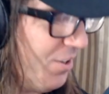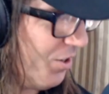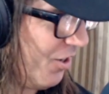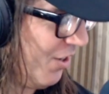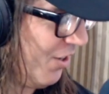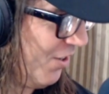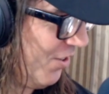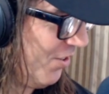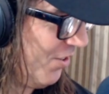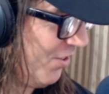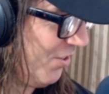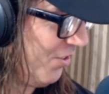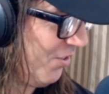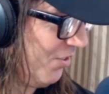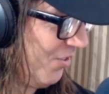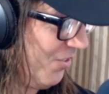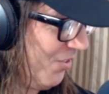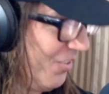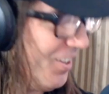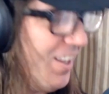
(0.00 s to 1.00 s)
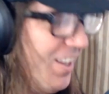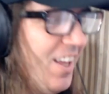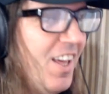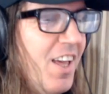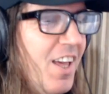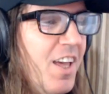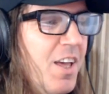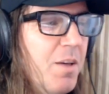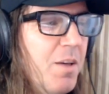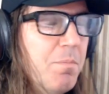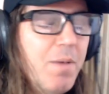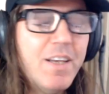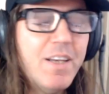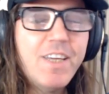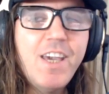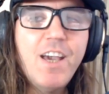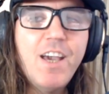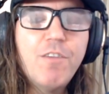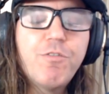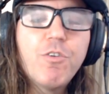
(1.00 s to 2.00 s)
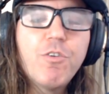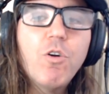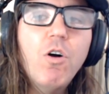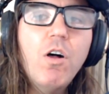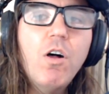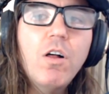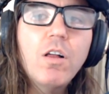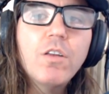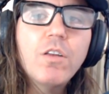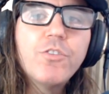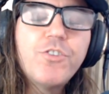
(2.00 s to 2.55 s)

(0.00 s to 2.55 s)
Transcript: Ho, ho, ho. Medicare for All,